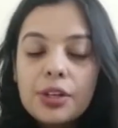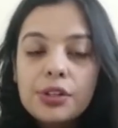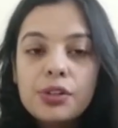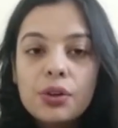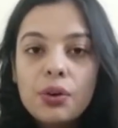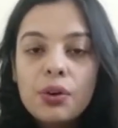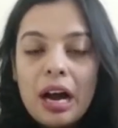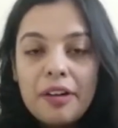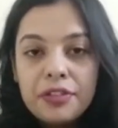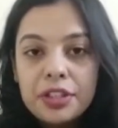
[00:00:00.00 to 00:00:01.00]
So
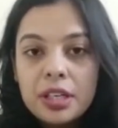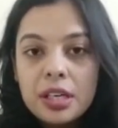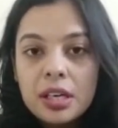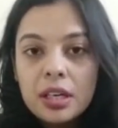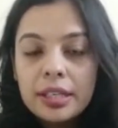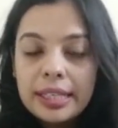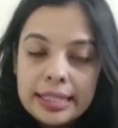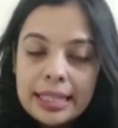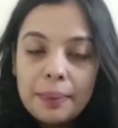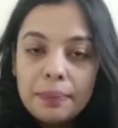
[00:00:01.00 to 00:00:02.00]
after
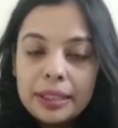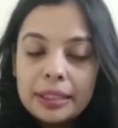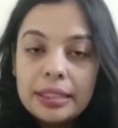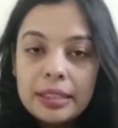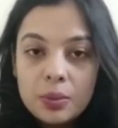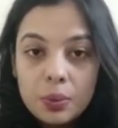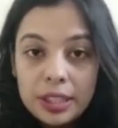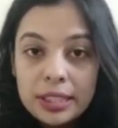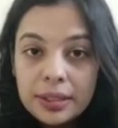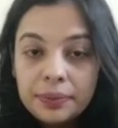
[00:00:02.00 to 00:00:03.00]
resampling these
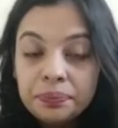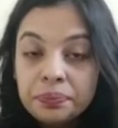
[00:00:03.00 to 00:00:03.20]
words,